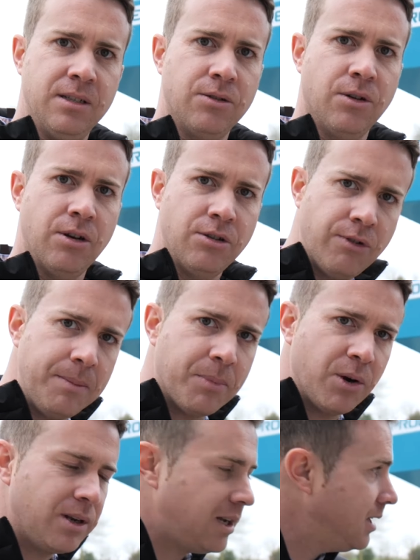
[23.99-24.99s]
So on a
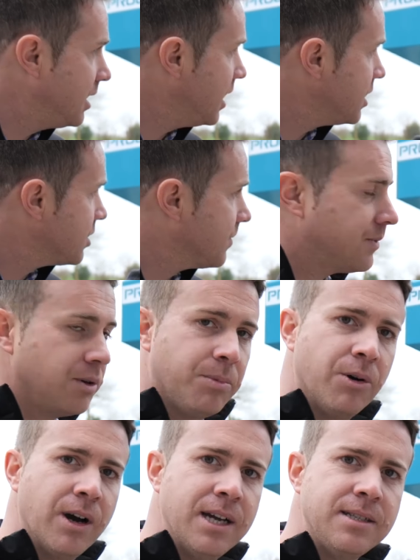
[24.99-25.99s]
3-point linkage, the
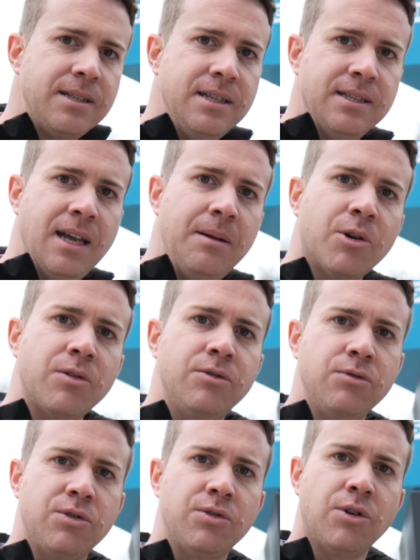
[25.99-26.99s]
Progress is able
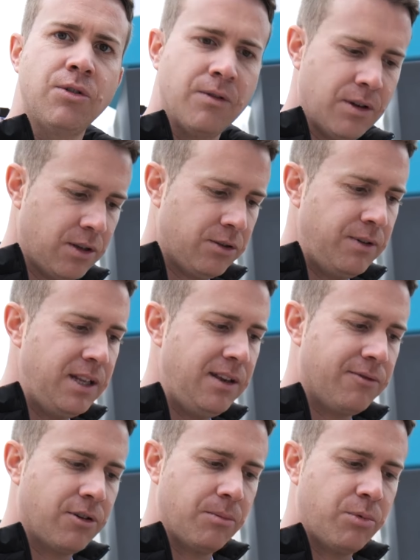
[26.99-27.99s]
to sow 3
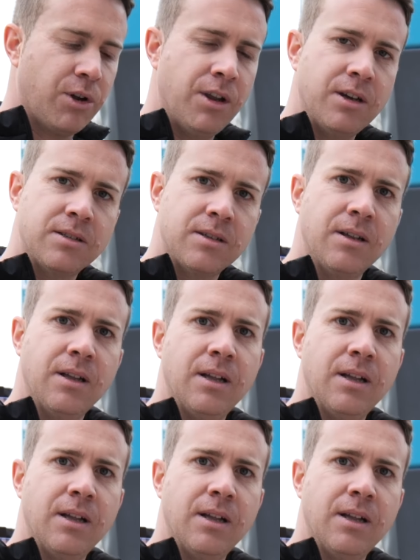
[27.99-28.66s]
different products